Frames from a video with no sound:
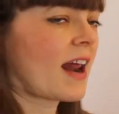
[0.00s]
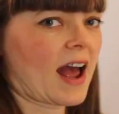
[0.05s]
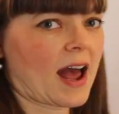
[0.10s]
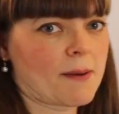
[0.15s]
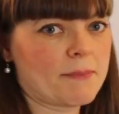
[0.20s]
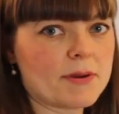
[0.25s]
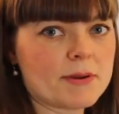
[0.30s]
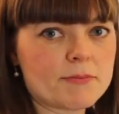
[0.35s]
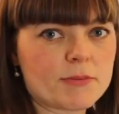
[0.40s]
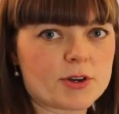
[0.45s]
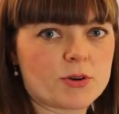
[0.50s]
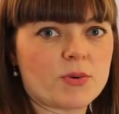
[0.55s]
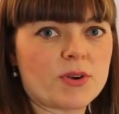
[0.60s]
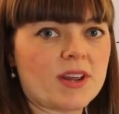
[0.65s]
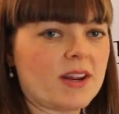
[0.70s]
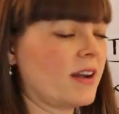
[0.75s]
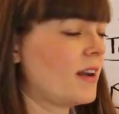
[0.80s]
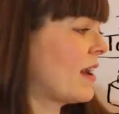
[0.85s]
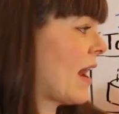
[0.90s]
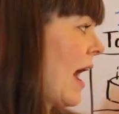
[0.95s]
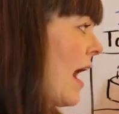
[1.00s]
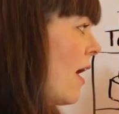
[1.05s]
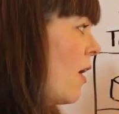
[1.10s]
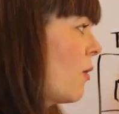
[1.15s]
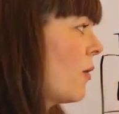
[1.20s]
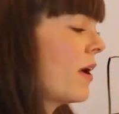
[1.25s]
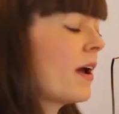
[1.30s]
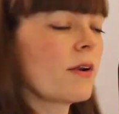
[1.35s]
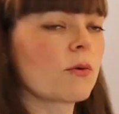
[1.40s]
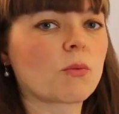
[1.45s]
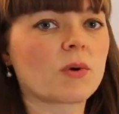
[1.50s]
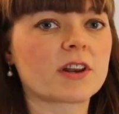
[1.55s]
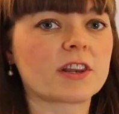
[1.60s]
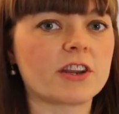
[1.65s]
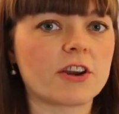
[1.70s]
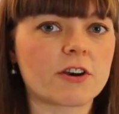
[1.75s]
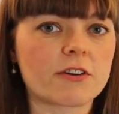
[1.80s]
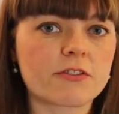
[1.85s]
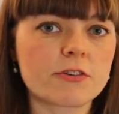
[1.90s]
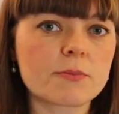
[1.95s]
going to happen between now and 1
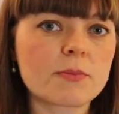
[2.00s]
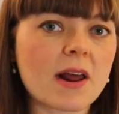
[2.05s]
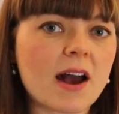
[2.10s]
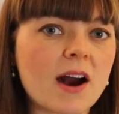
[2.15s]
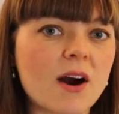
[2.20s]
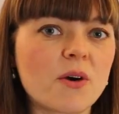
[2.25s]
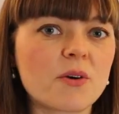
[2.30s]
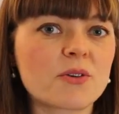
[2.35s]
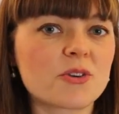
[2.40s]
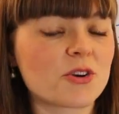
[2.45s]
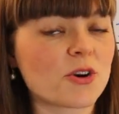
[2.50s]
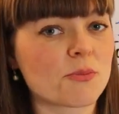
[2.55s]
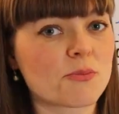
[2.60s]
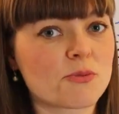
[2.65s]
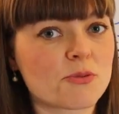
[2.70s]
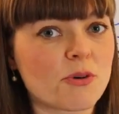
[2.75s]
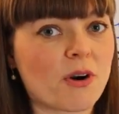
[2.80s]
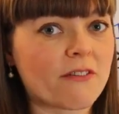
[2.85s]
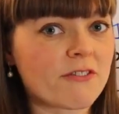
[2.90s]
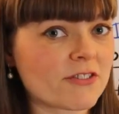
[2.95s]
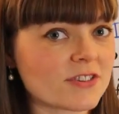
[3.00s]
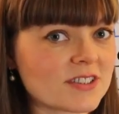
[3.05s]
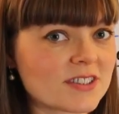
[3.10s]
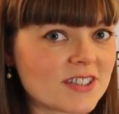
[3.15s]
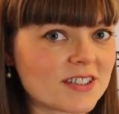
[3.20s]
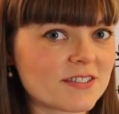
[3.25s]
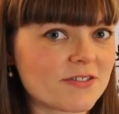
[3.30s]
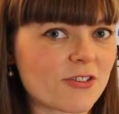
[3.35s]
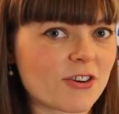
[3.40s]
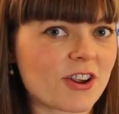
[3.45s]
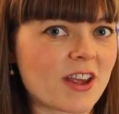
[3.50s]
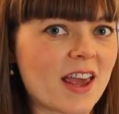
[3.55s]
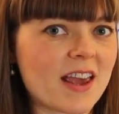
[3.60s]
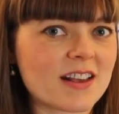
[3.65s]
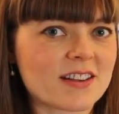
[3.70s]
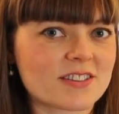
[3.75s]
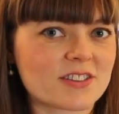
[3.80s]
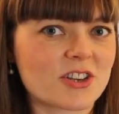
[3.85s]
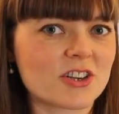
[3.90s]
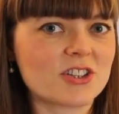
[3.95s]
year from now. Your preferences for
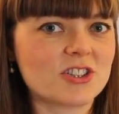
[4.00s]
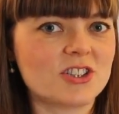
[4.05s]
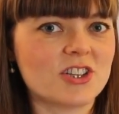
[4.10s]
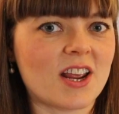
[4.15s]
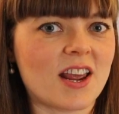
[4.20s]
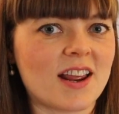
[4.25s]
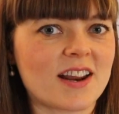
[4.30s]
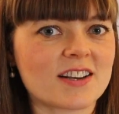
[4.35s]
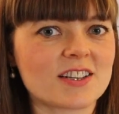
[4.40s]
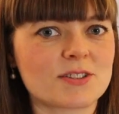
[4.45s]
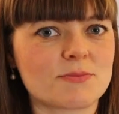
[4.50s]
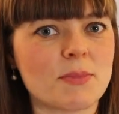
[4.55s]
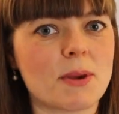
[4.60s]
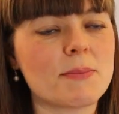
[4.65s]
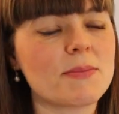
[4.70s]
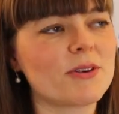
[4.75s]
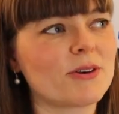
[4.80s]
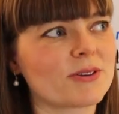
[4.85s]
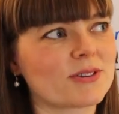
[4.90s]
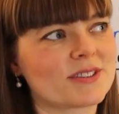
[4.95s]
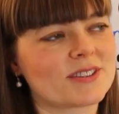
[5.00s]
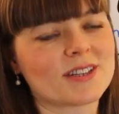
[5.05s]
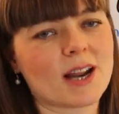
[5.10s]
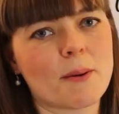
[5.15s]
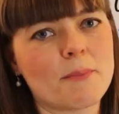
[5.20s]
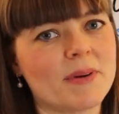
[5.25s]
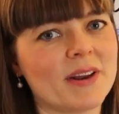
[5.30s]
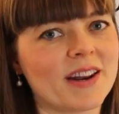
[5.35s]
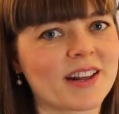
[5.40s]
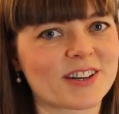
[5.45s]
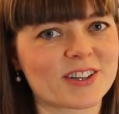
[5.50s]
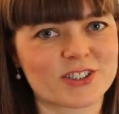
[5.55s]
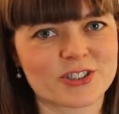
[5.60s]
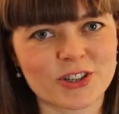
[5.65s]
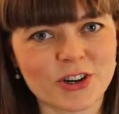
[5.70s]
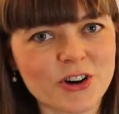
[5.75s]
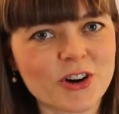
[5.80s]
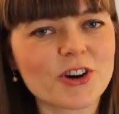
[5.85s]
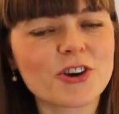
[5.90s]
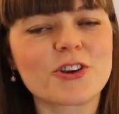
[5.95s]
cakes could change. Maybe you'll stop eating
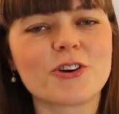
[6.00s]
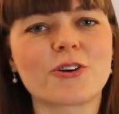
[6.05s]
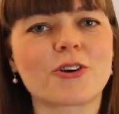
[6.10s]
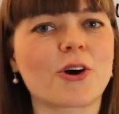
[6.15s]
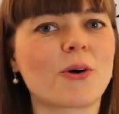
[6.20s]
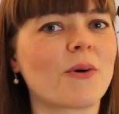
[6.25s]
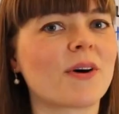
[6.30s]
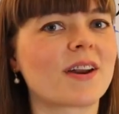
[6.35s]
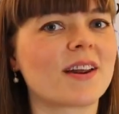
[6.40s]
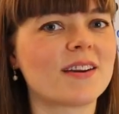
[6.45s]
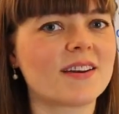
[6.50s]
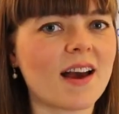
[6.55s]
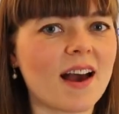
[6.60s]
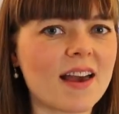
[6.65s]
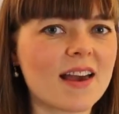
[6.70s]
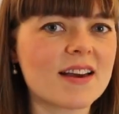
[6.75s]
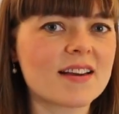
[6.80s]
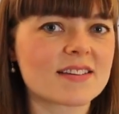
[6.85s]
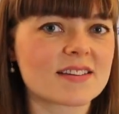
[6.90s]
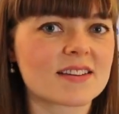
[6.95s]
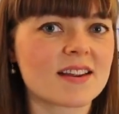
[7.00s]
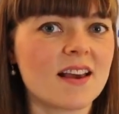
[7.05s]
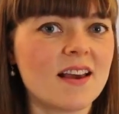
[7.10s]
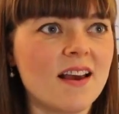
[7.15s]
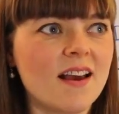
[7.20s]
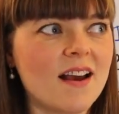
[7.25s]
sugar, you'll go on a diet.